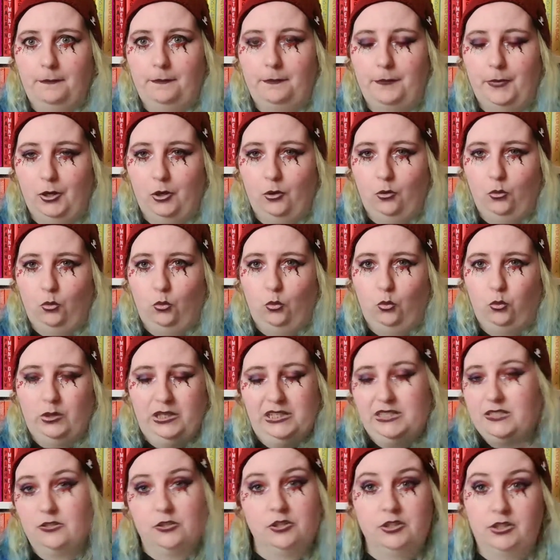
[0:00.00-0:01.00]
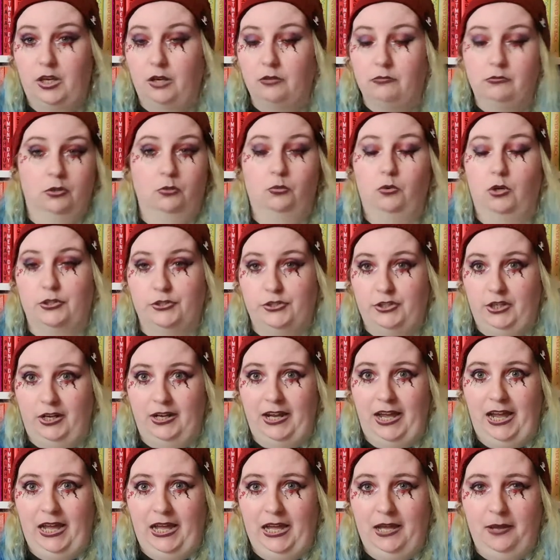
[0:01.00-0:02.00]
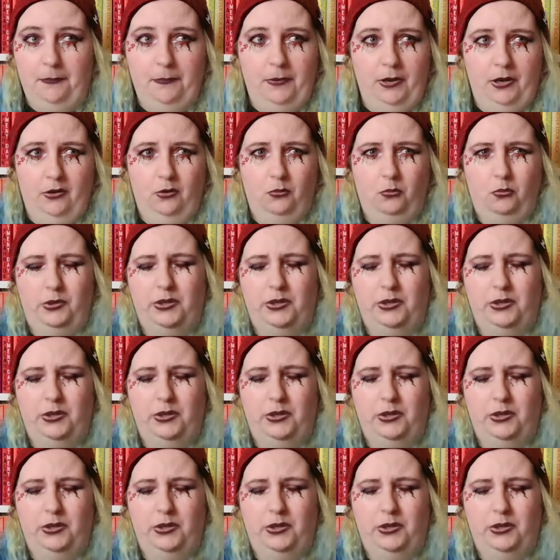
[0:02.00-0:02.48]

but we just don't know what's going to happen.